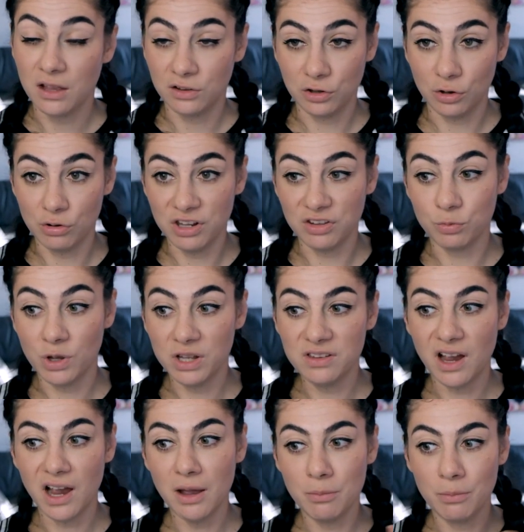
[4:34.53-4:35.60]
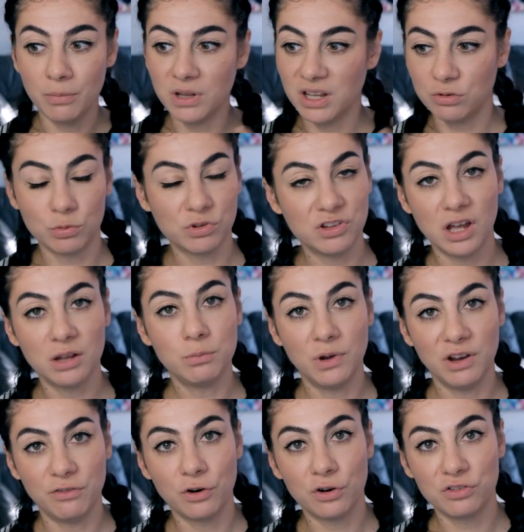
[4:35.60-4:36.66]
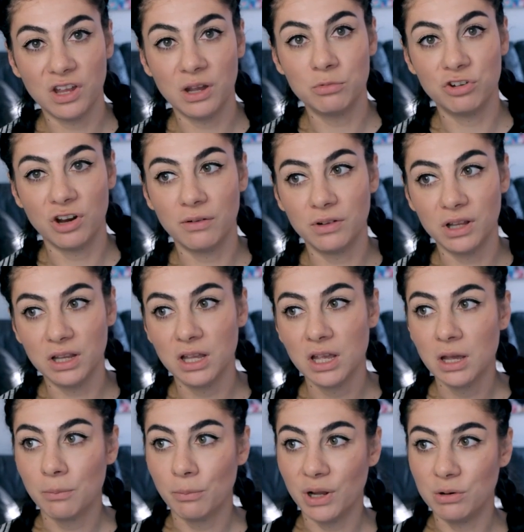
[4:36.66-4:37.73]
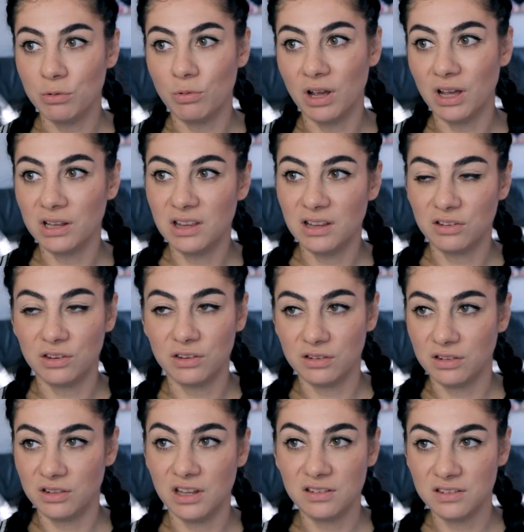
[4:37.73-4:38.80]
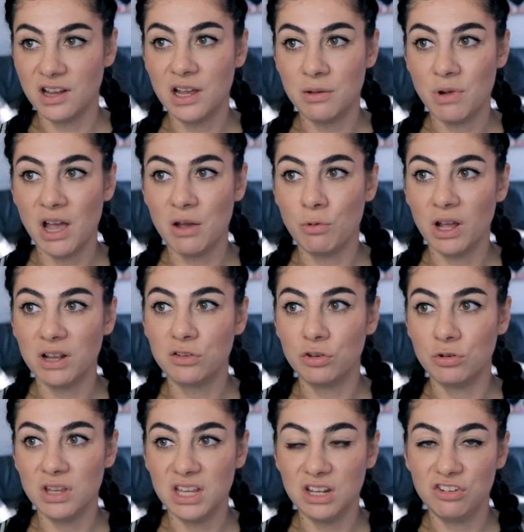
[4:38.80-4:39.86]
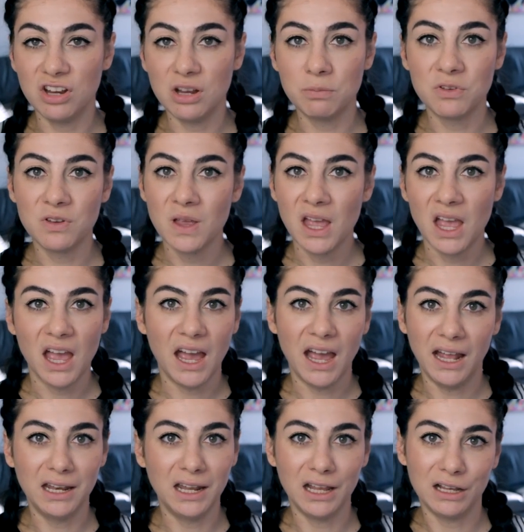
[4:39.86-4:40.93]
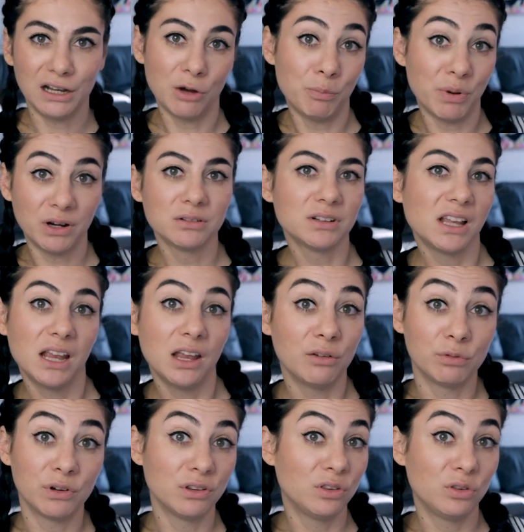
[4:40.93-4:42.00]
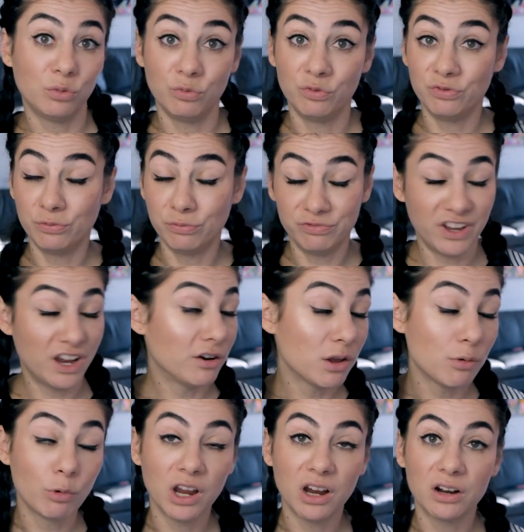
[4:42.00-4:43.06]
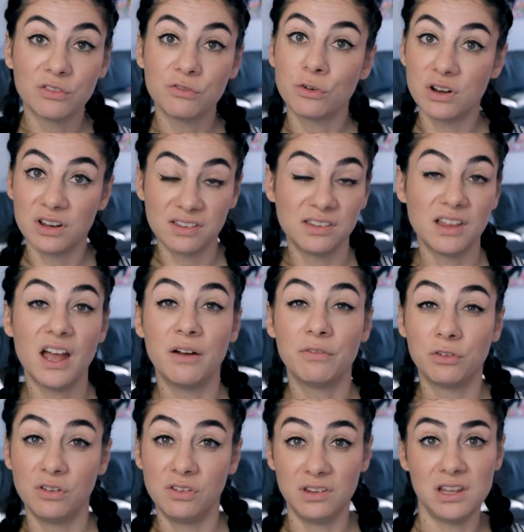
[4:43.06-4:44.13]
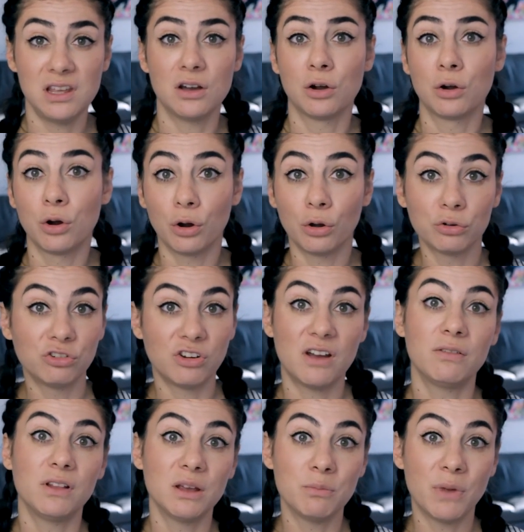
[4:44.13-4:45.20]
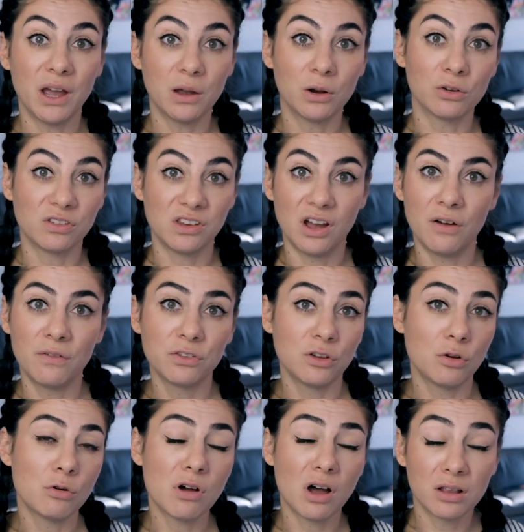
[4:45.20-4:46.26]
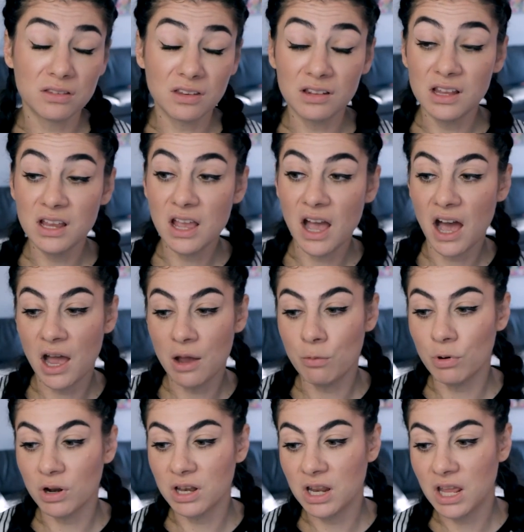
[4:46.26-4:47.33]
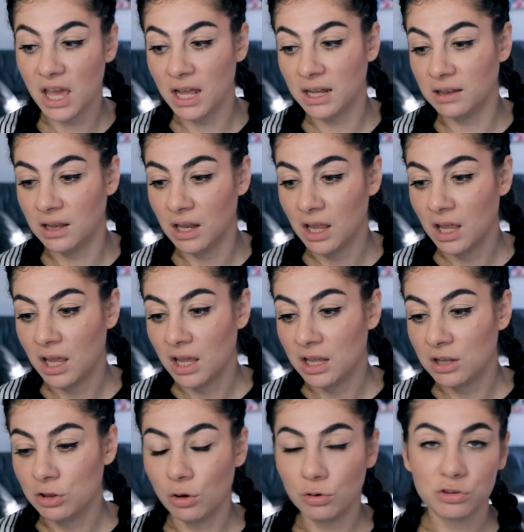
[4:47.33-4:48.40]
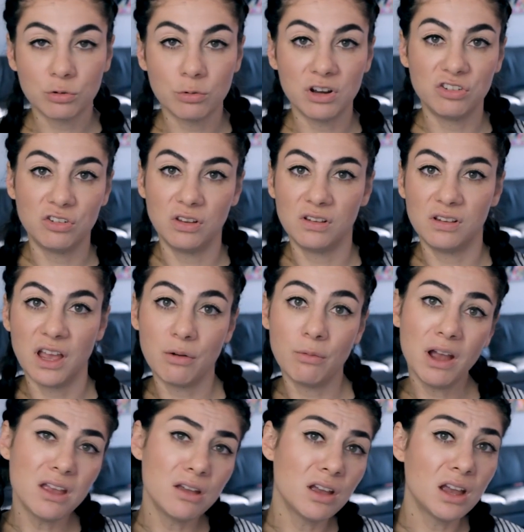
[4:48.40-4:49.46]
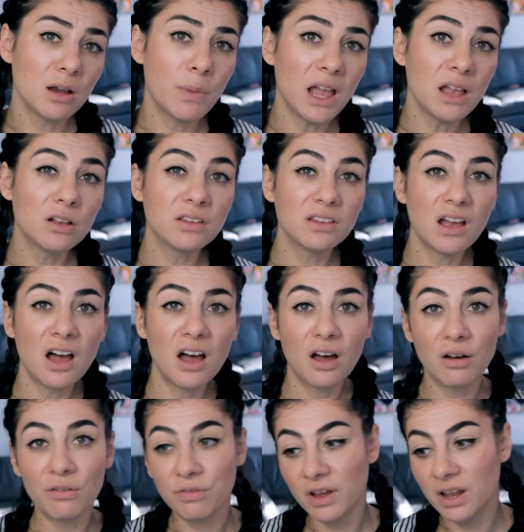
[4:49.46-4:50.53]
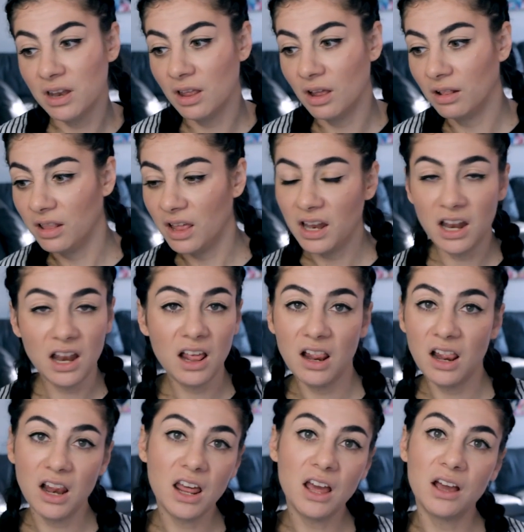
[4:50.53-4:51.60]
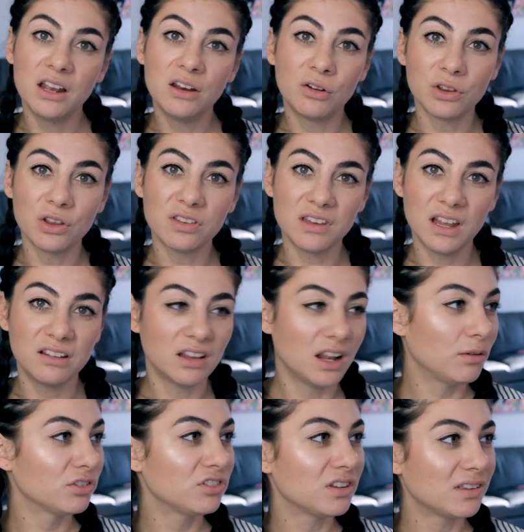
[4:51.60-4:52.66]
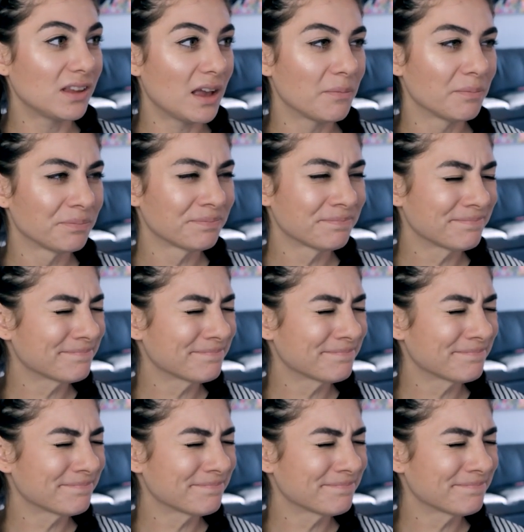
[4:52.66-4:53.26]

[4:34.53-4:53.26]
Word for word: So this one time, this was not my first time traveling, but this this time I went to Egypt, and apparently it was very weird for the staff to see a girl traveling by herself. So constantly I would get those questions like, "Why are you here by yourself?" and la la la la, and all those things. And I was just like